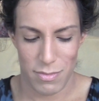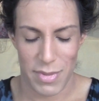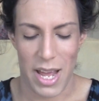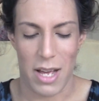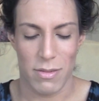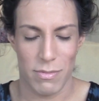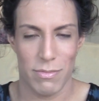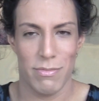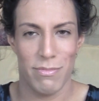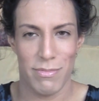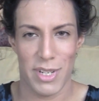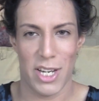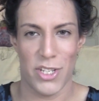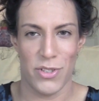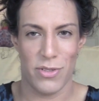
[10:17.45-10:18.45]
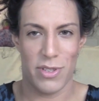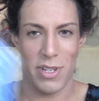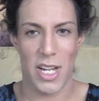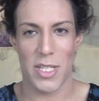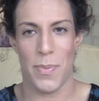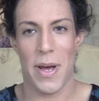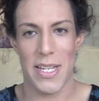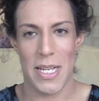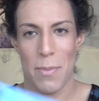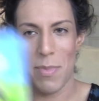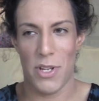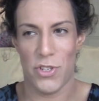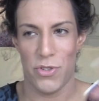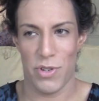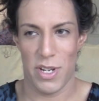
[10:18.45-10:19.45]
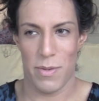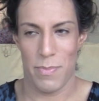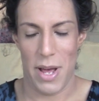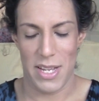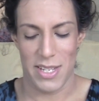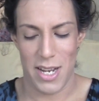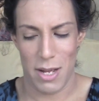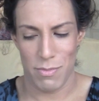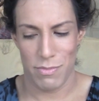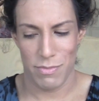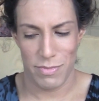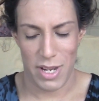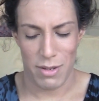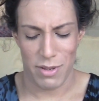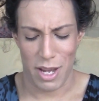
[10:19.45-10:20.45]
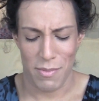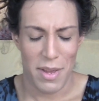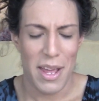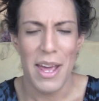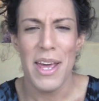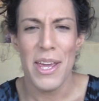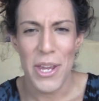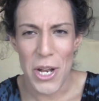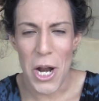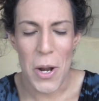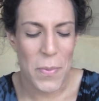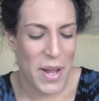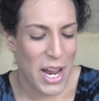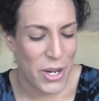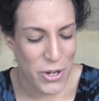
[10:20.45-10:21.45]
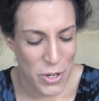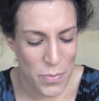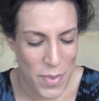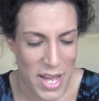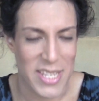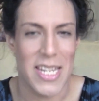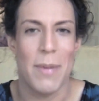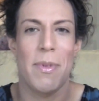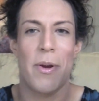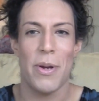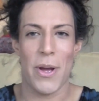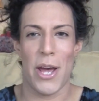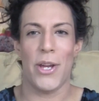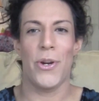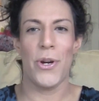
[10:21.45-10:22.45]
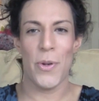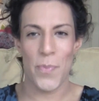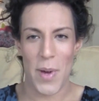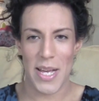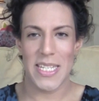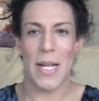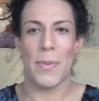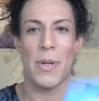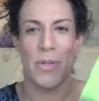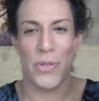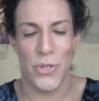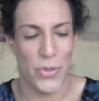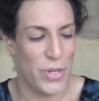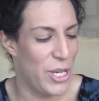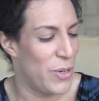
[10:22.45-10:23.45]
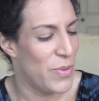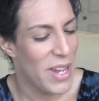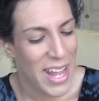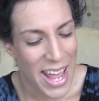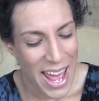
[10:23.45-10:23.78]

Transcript: Yeah. Because not to pass up means you didn't pass it up. Yeah, okay. You know what I mean, I couldn't pass it up. There we go, I couldn't pass it up because it's too cute.